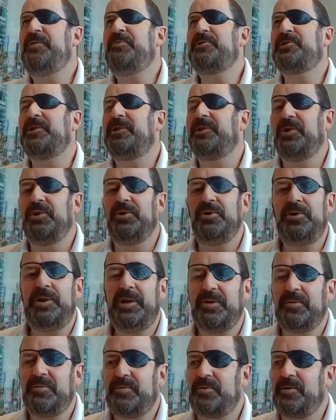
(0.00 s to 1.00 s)
that was a
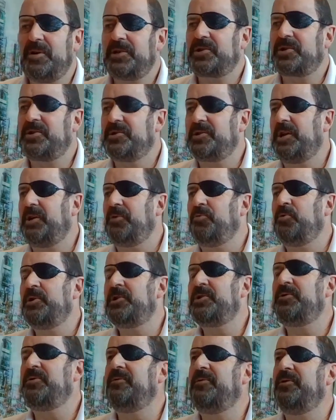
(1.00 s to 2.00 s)
learning for us because the
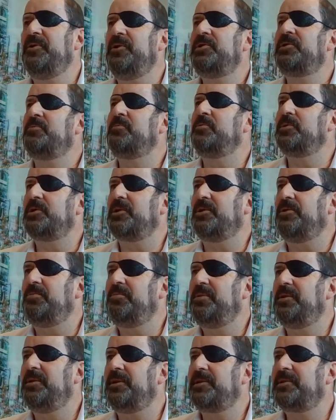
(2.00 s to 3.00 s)
original version was
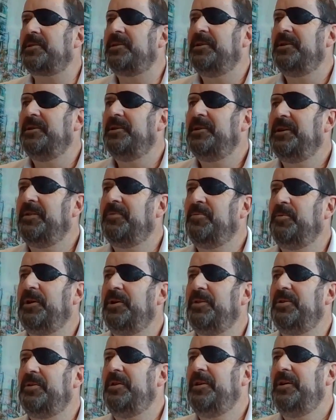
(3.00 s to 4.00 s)
complex, and we
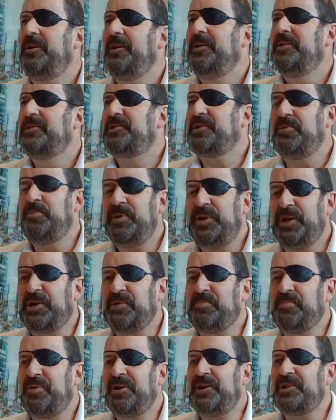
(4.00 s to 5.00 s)
got so many
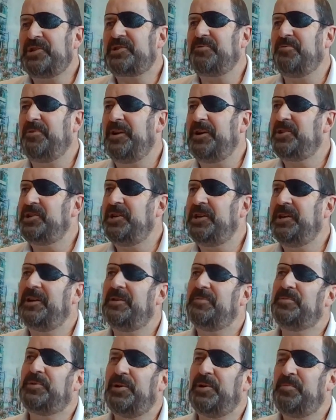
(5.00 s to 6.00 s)
complaints that we actually ended
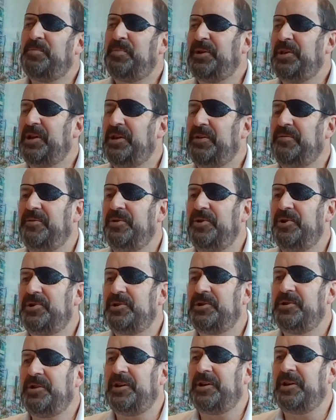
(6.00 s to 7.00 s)
up dumping that
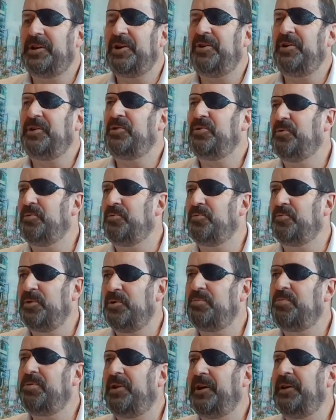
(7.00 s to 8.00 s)
version and going to a
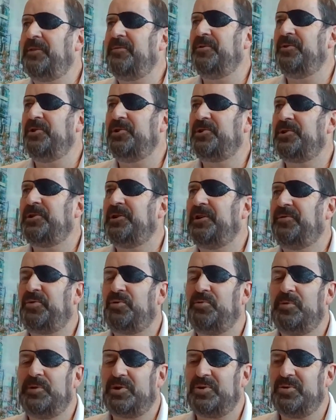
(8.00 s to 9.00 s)
real plain version
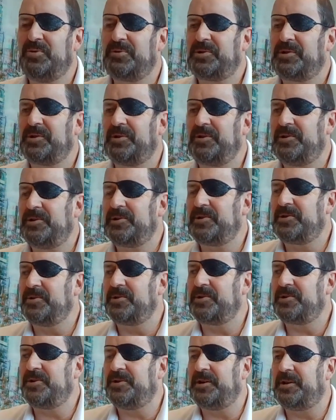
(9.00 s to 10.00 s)
after we'd talked to guys
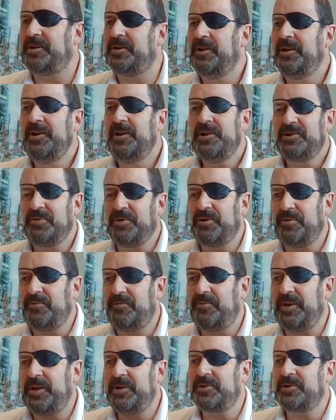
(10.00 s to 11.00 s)
on site. So we
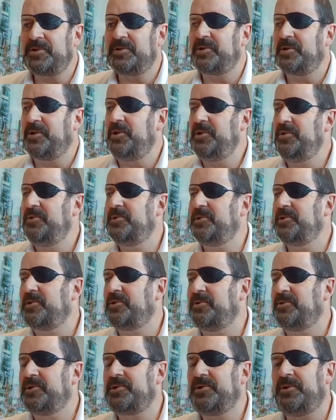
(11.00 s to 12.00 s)
got thousands of
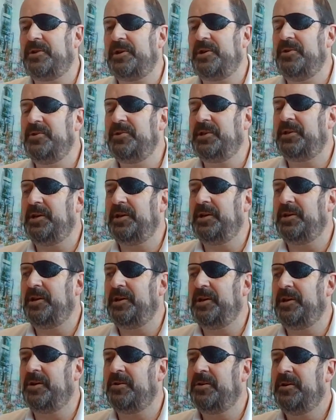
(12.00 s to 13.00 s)
users on site using that
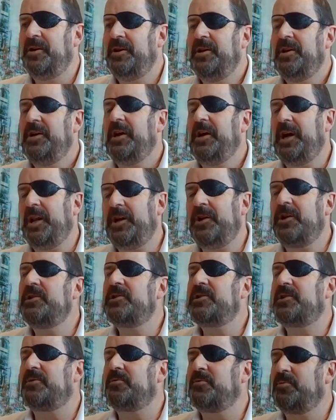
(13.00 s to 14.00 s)
now, and it
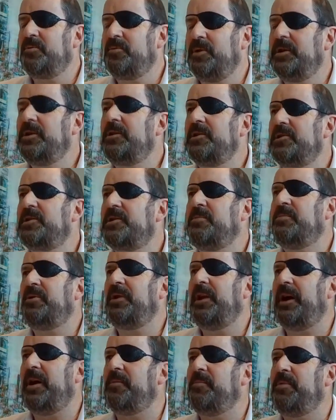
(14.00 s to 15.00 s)
is a really
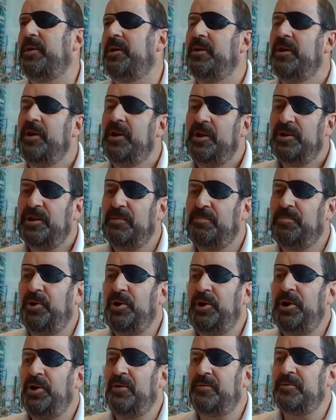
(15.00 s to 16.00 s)
simple app. But the
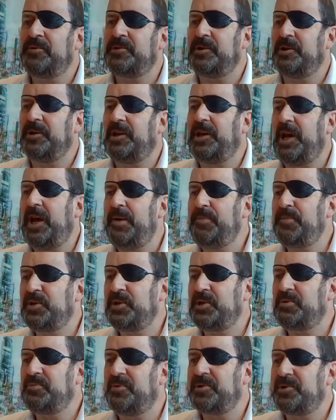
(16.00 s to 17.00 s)
beauty of it is it
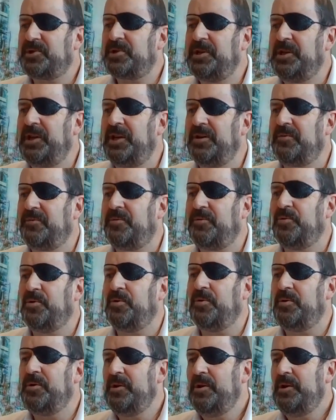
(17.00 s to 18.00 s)
captures what's needed
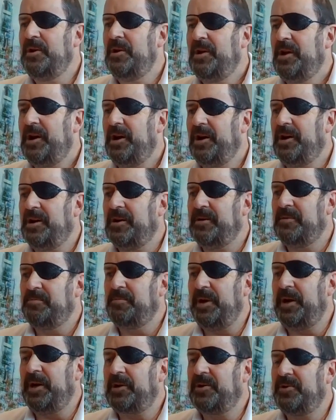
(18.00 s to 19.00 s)
for
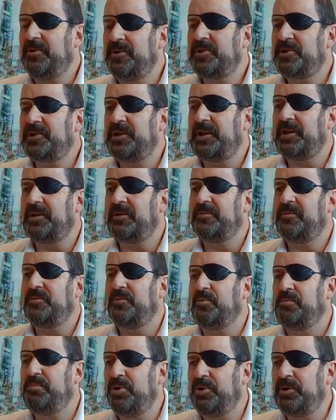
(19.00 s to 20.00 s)
back costing,
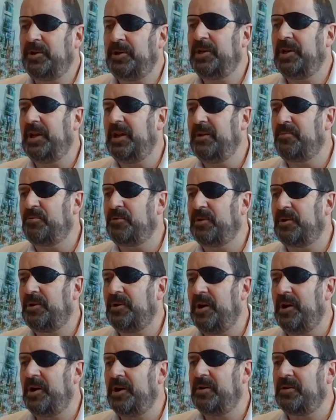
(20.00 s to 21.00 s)
for pulling together
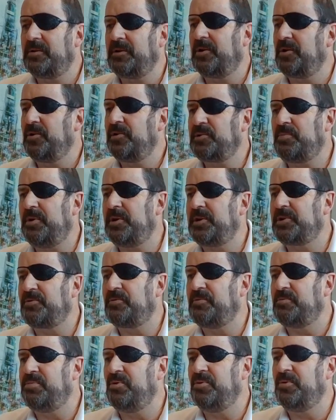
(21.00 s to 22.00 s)
a cost
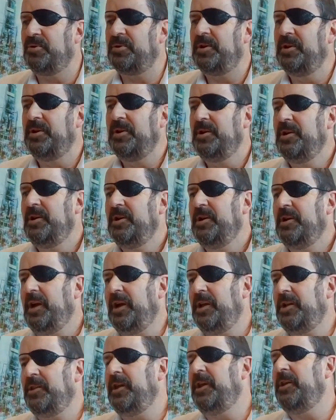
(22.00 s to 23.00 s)
plus report,
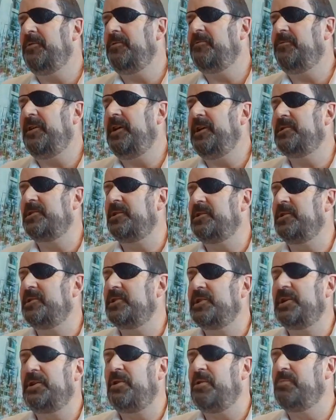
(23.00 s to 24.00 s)
and then it feeds
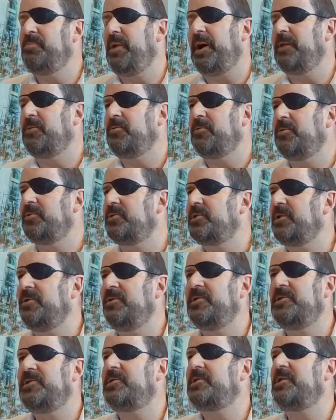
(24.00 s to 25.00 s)
into Xero payroll. So
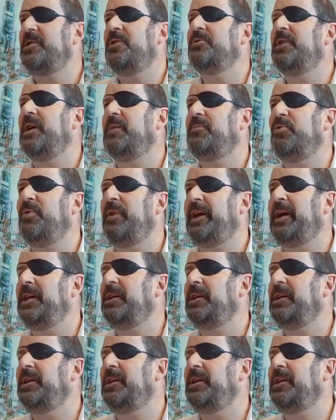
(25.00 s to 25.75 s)
there's just no double